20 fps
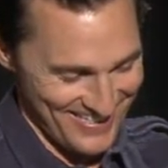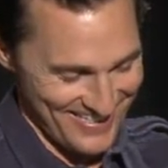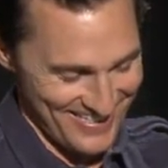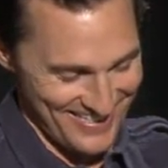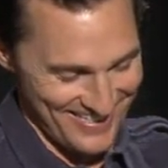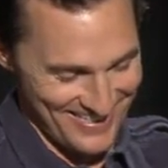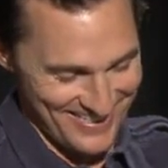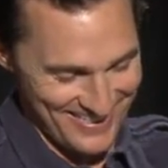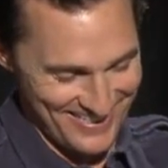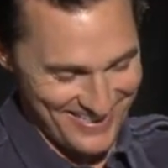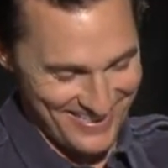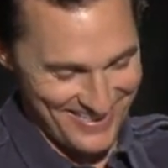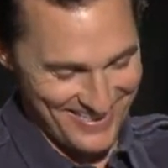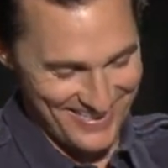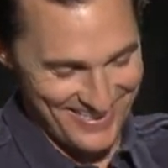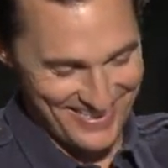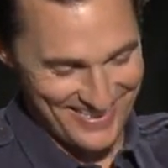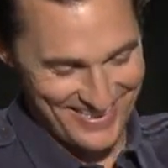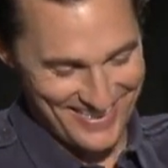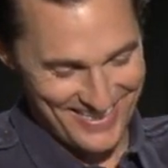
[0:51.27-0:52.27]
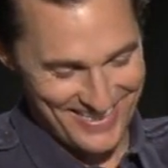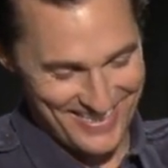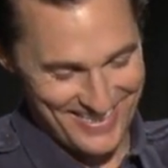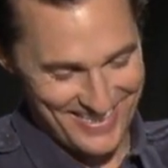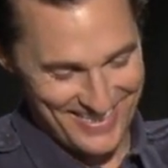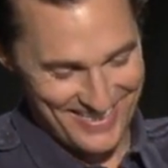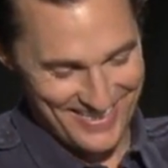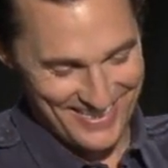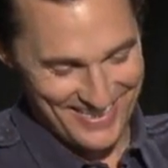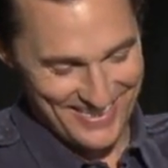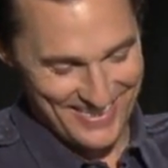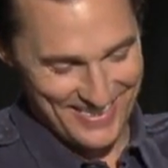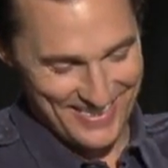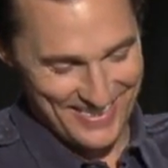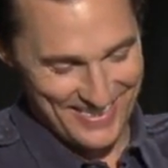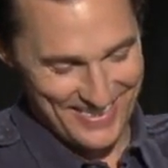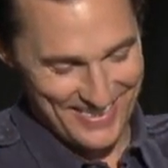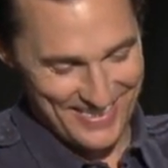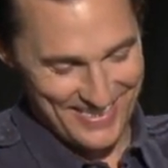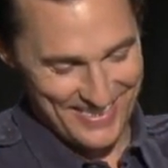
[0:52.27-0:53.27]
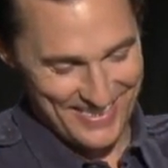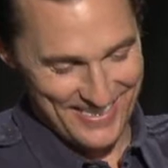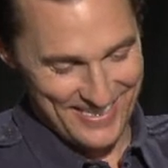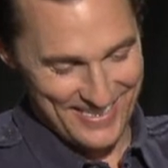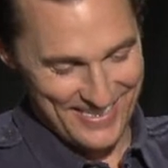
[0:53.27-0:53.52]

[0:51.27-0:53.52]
No words are spoken by the person on screen.